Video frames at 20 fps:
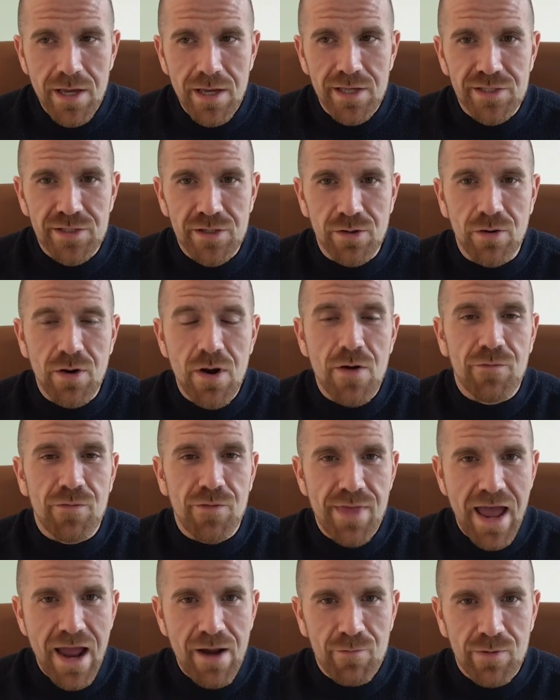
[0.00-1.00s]
So for
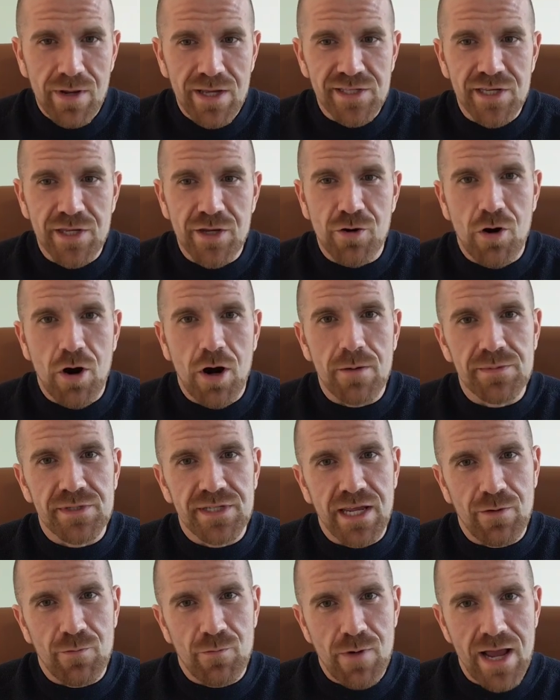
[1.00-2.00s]
that reason, your arms
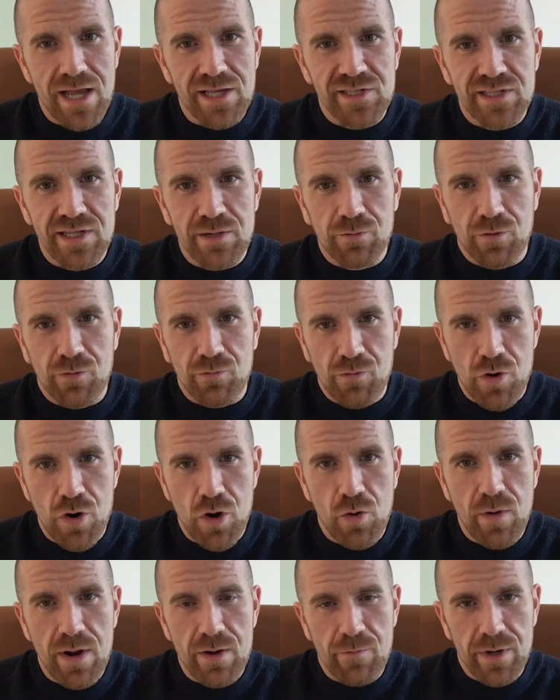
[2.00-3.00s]
can rest,
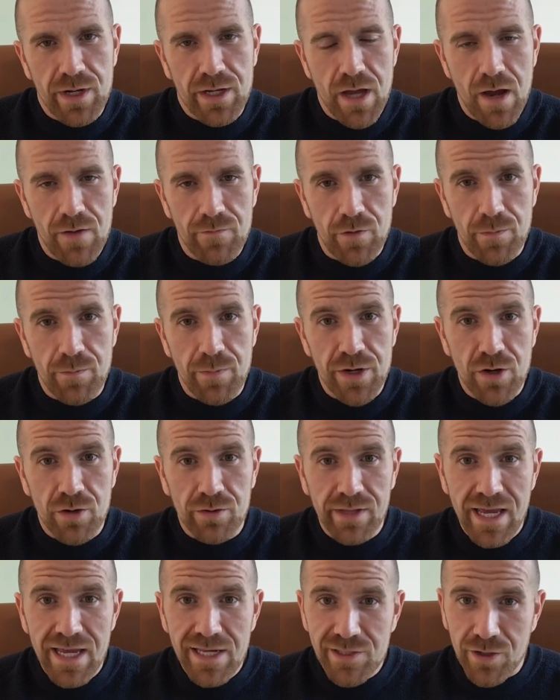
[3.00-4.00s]
grow, and recover, but your
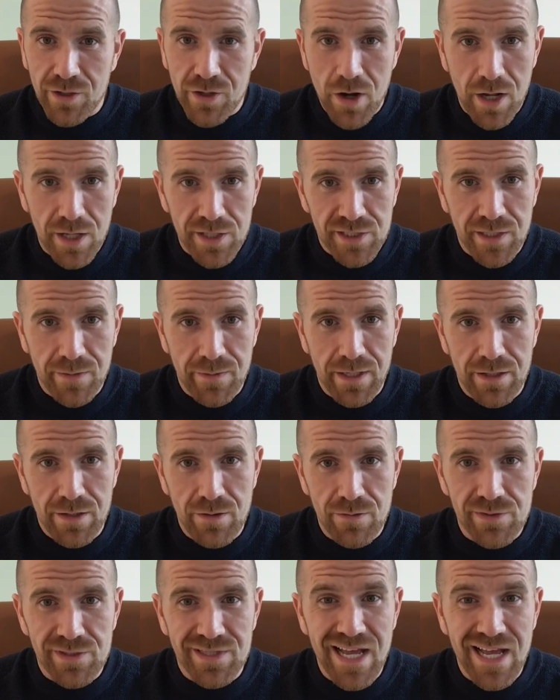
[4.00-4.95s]
legs are constantly being used.